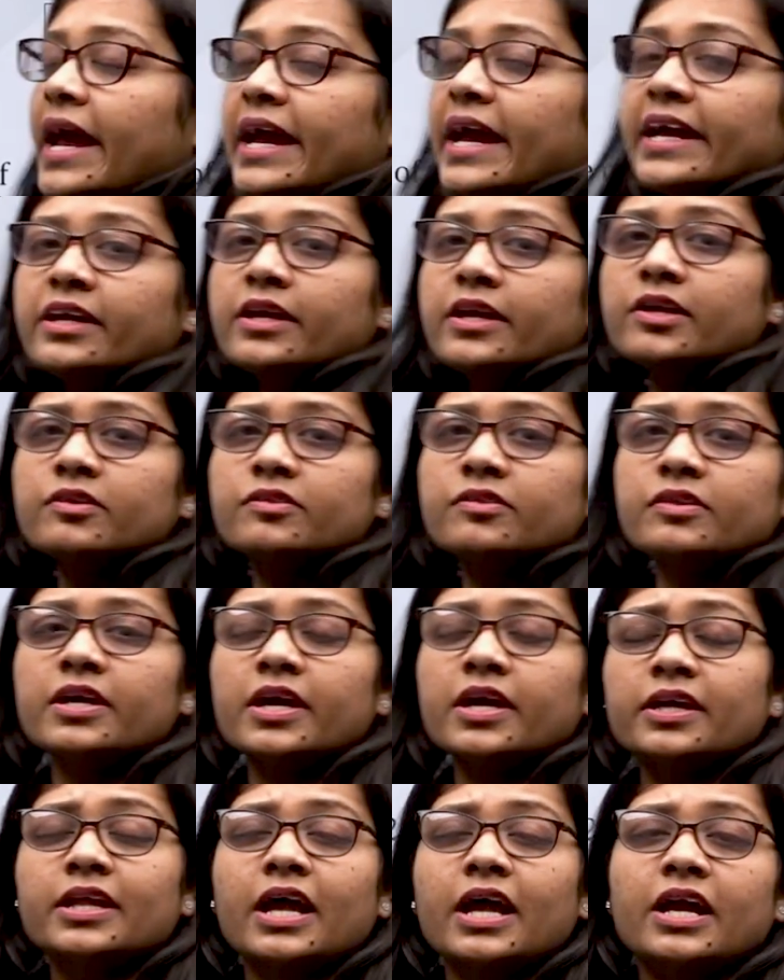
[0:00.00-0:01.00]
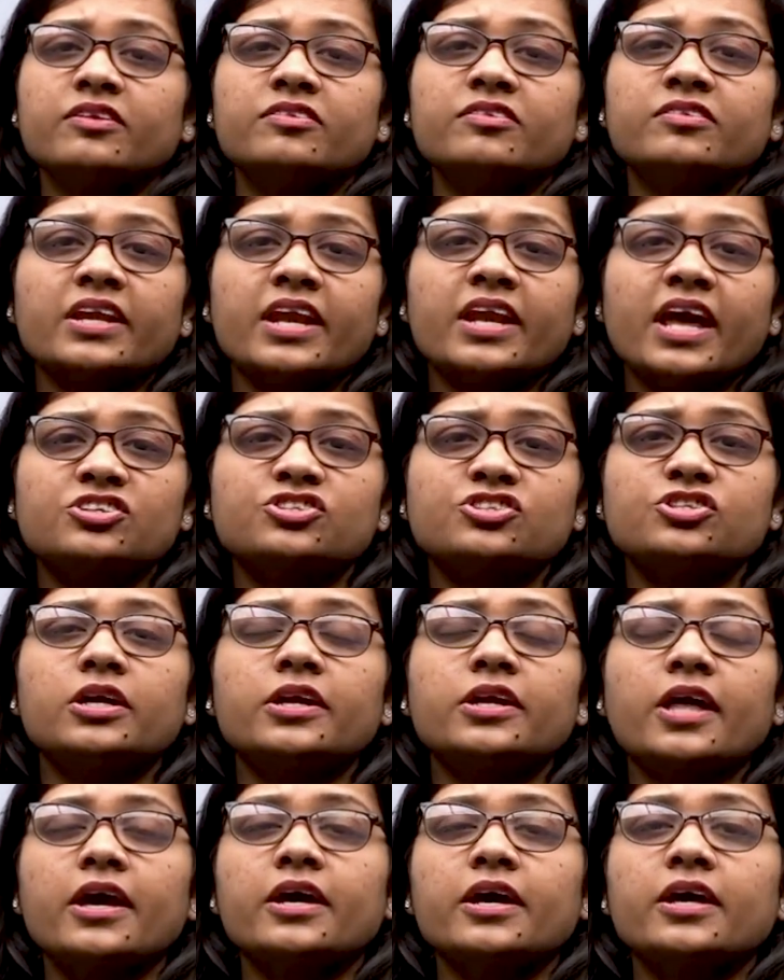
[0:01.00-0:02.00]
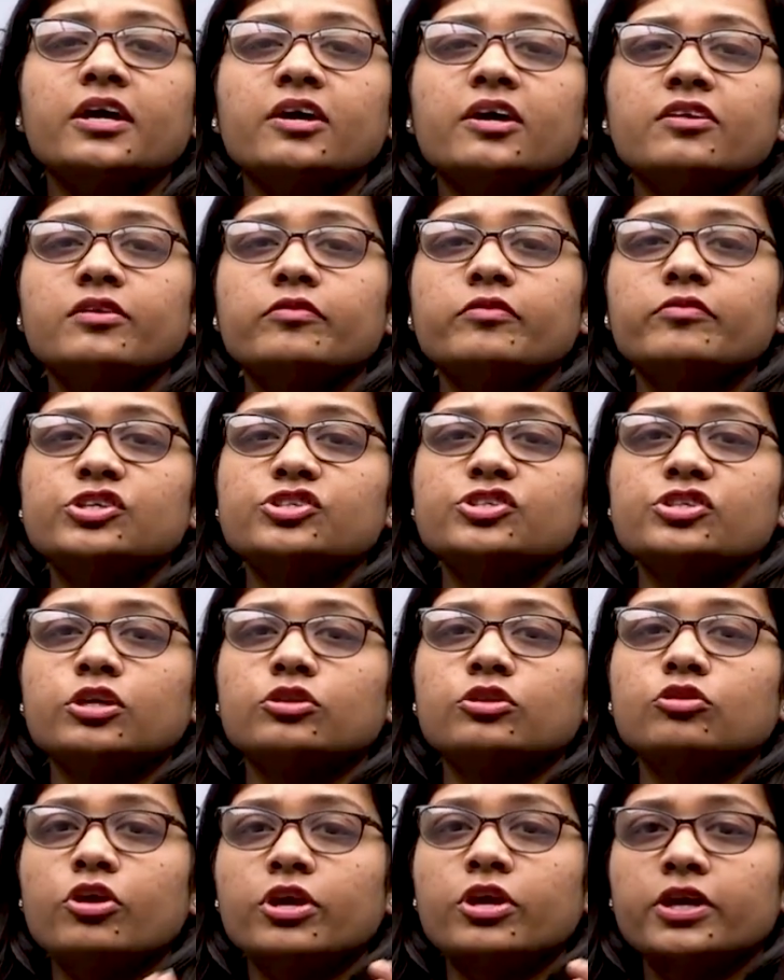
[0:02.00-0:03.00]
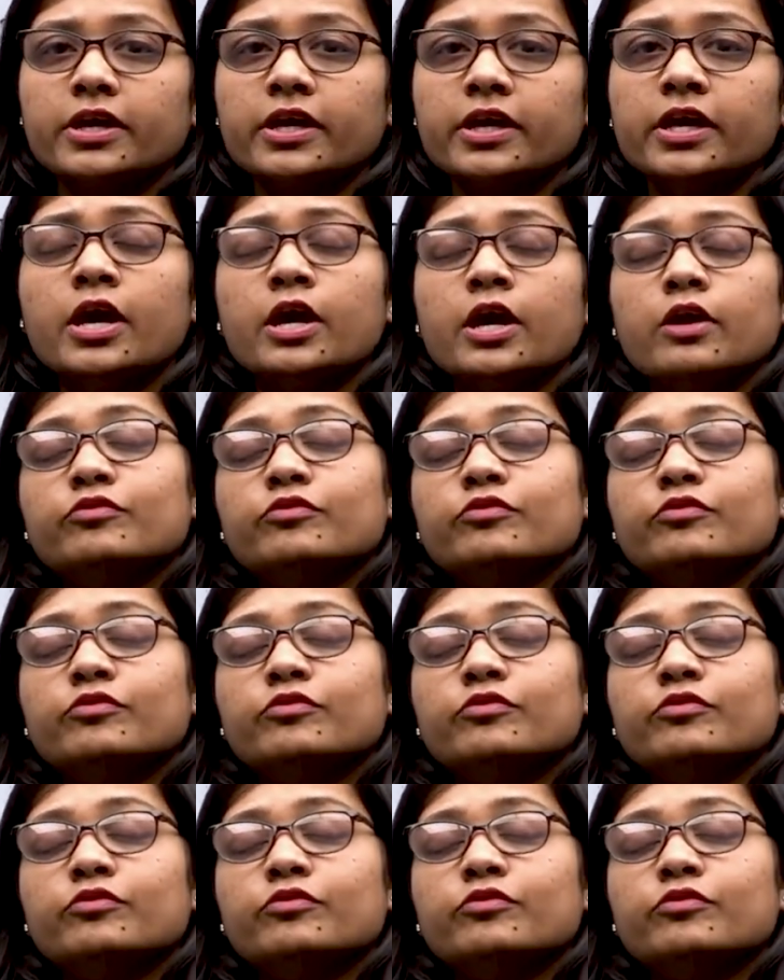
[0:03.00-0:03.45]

NTCA, that is the National Tiger Conservation Authority,